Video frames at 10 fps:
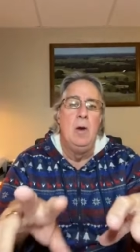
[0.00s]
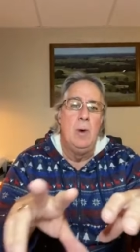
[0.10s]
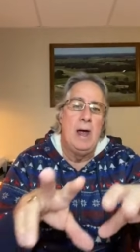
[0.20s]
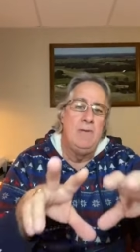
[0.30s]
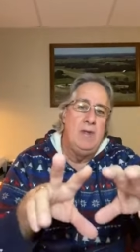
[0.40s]

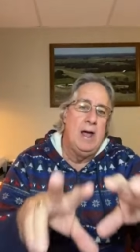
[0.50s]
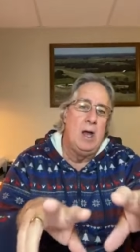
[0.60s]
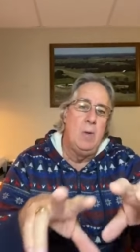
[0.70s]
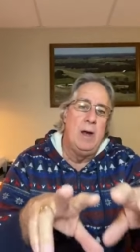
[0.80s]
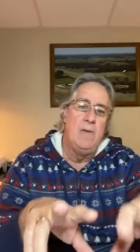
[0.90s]
we have
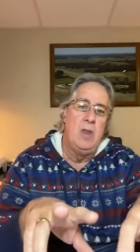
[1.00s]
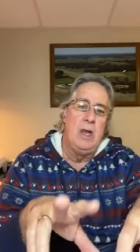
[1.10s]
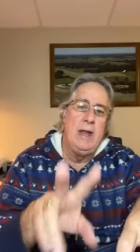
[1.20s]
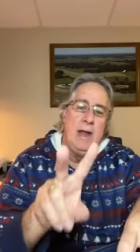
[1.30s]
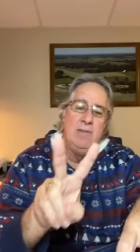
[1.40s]
yellowing of the
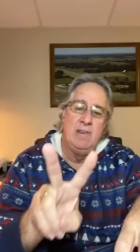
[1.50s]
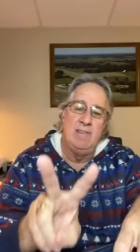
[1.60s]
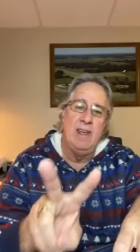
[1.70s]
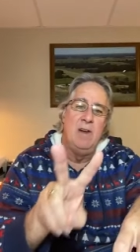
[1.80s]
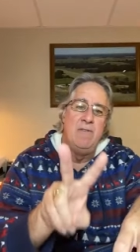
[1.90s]
leaves,
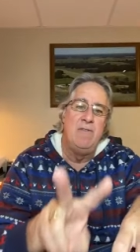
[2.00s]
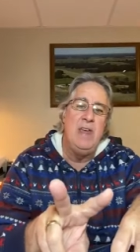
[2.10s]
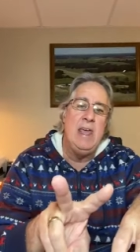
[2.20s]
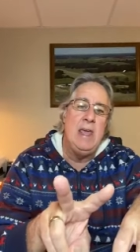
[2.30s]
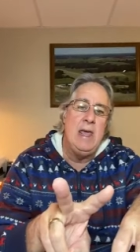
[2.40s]
it's in a
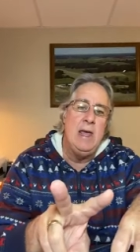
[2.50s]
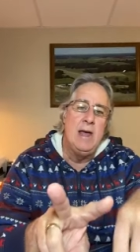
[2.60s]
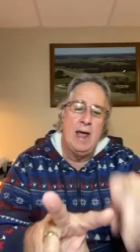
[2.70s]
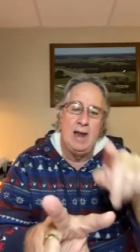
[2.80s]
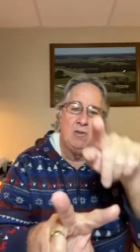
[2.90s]
V
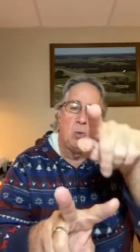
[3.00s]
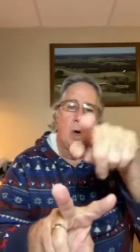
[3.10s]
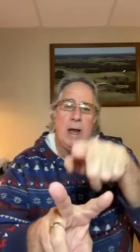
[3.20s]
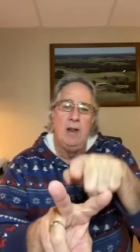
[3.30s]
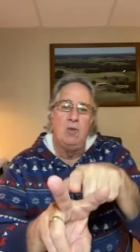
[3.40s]
and it's
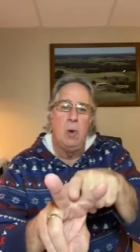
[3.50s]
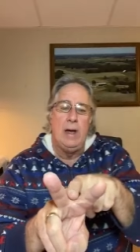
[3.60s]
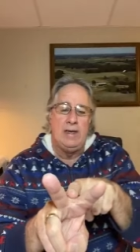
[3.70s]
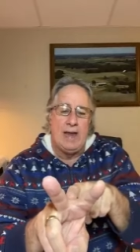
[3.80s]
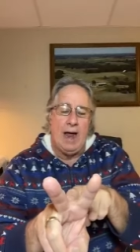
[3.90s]
working its
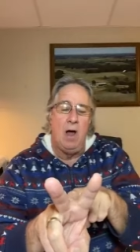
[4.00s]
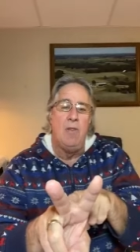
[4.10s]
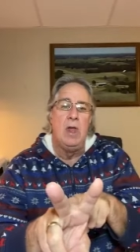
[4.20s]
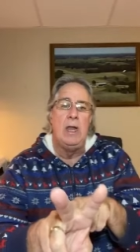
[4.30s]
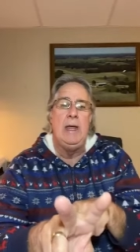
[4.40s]
way
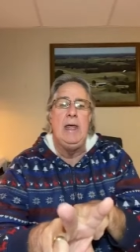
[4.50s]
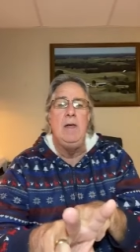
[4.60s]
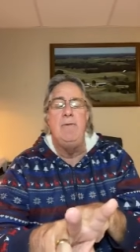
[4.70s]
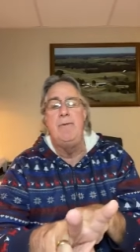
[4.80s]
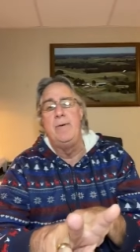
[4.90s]
down the
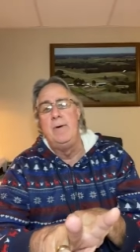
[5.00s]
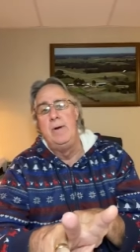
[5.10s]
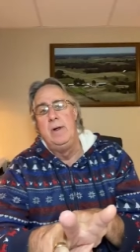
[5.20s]
leaf,